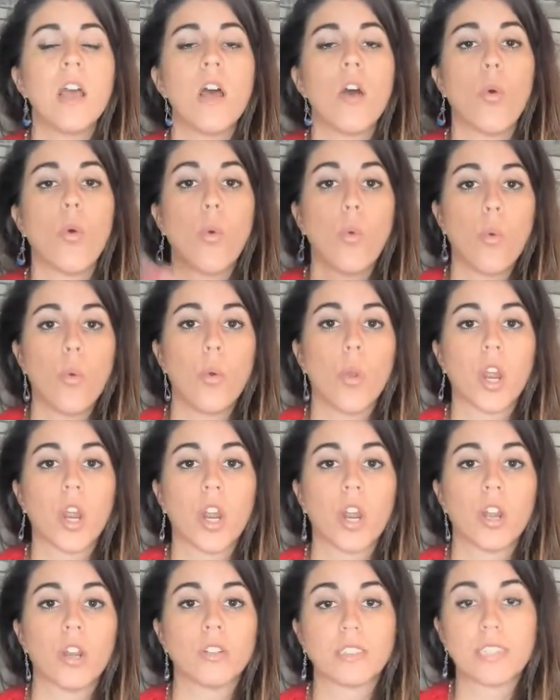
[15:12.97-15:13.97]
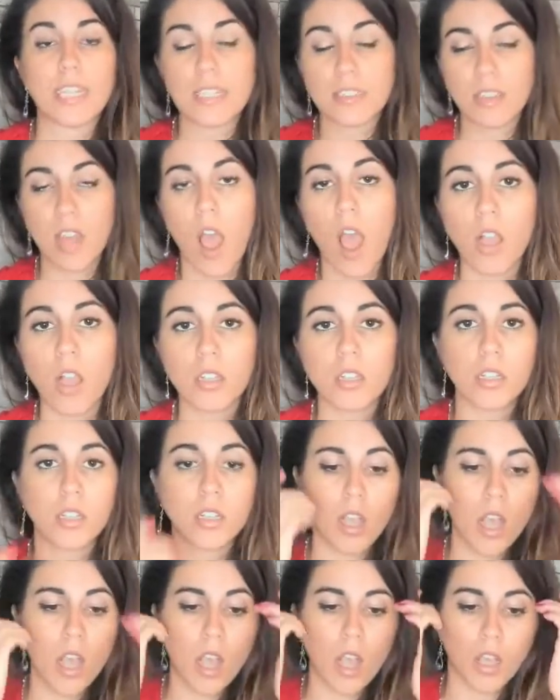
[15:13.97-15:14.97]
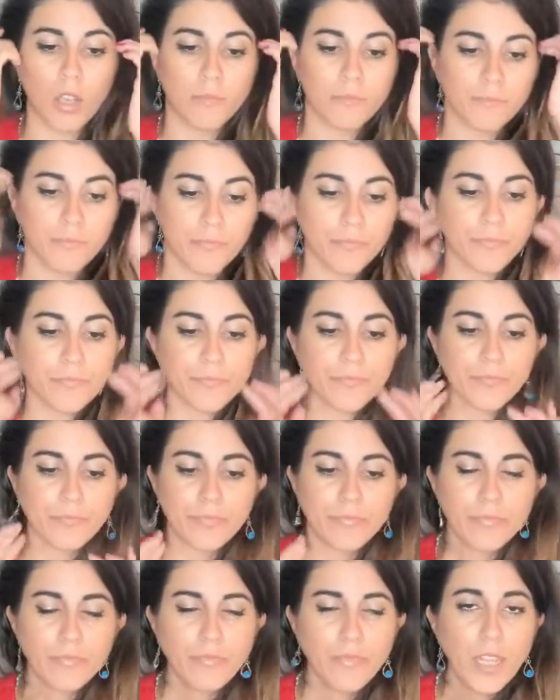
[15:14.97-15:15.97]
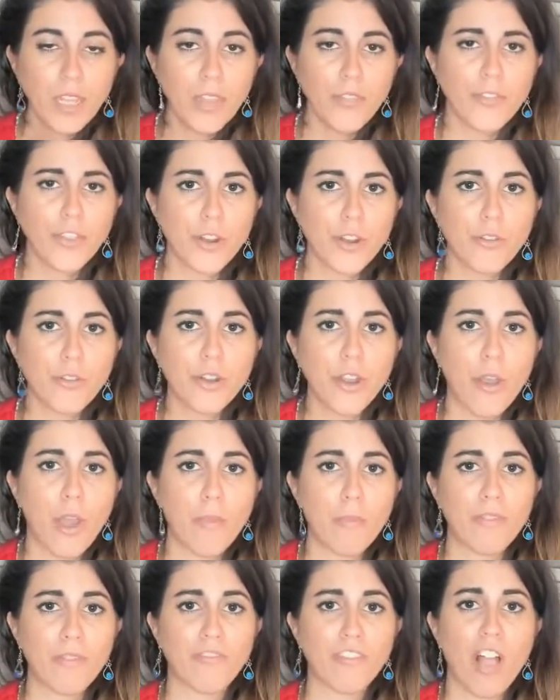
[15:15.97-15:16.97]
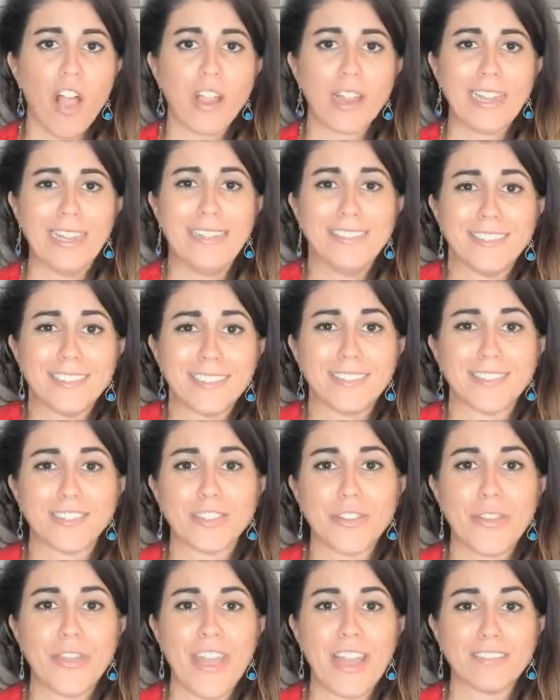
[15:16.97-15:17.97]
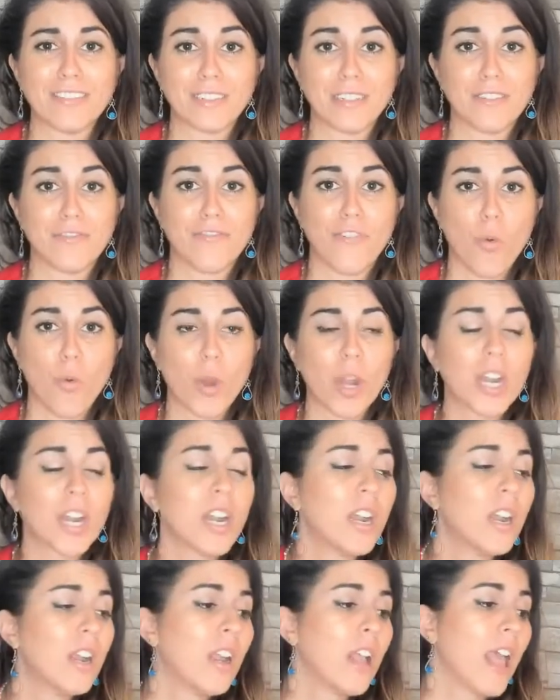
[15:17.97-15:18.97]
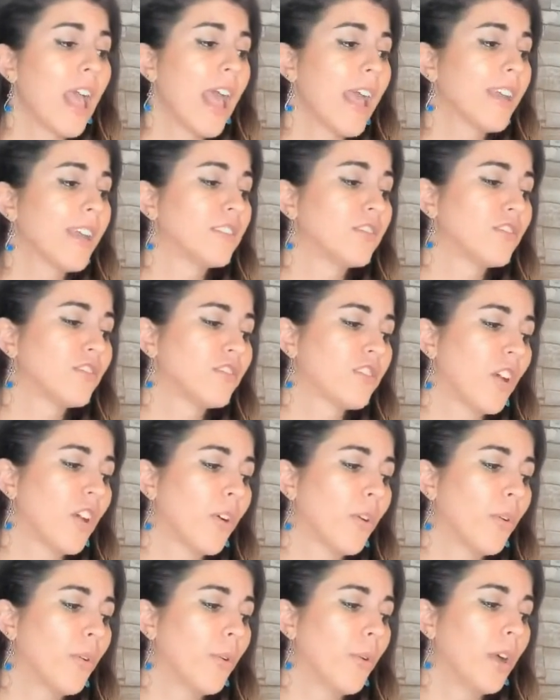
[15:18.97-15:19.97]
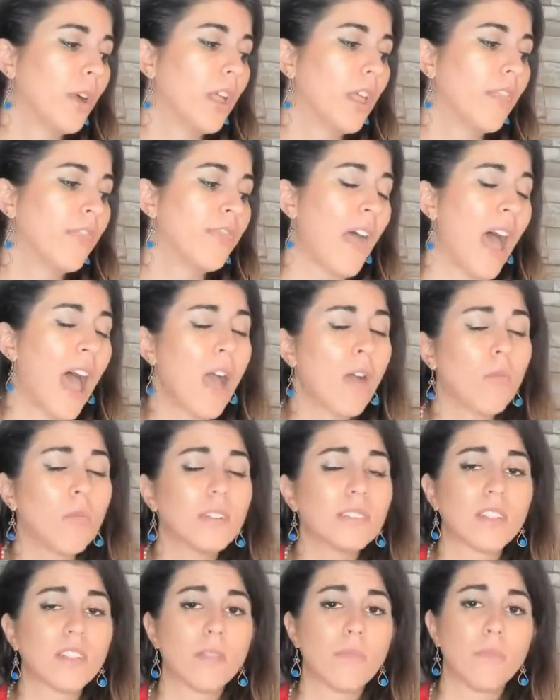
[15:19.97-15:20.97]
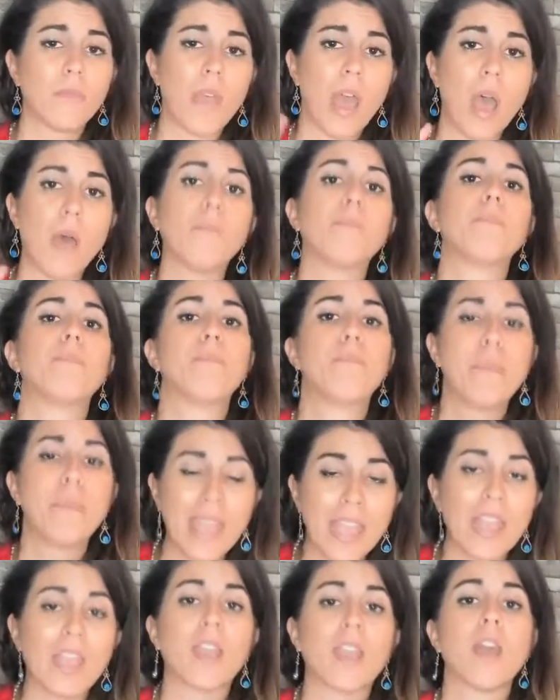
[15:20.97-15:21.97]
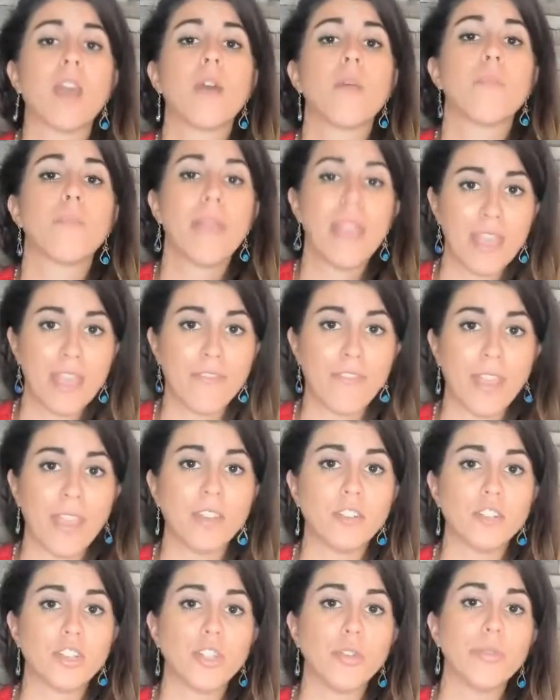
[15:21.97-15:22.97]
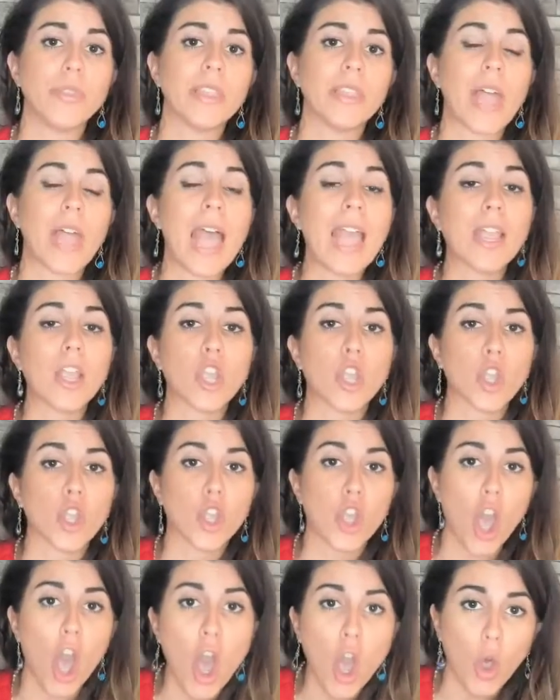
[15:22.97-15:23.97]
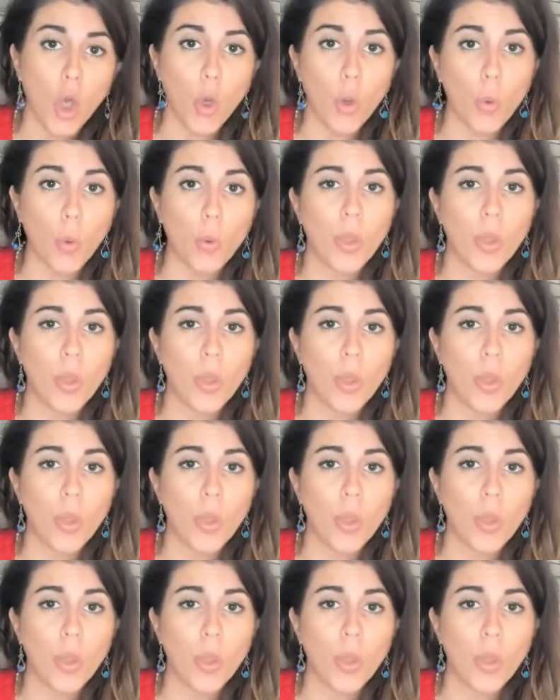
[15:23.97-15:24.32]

or TikTok, if you don't know, I've been vlogging since 2004. And so that was a big pivot to let go